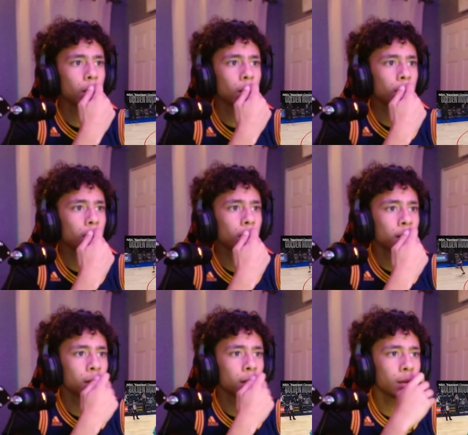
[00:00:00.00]

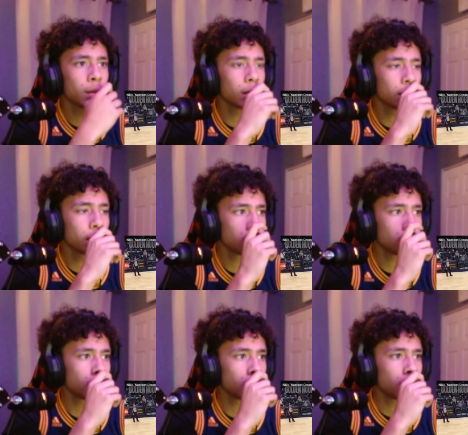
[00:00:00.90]

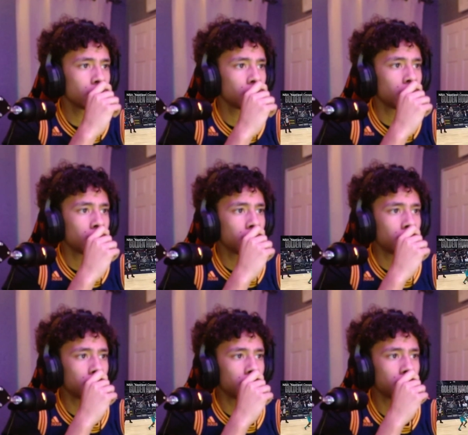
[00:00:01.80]

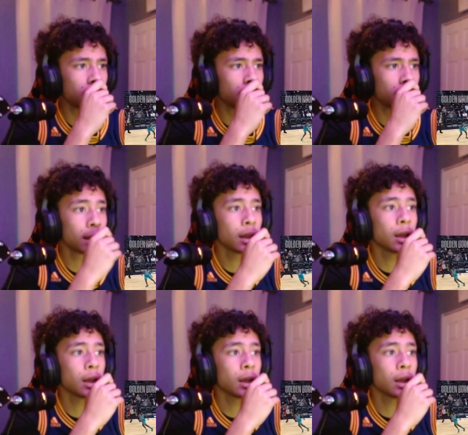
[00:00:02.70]
[no speech]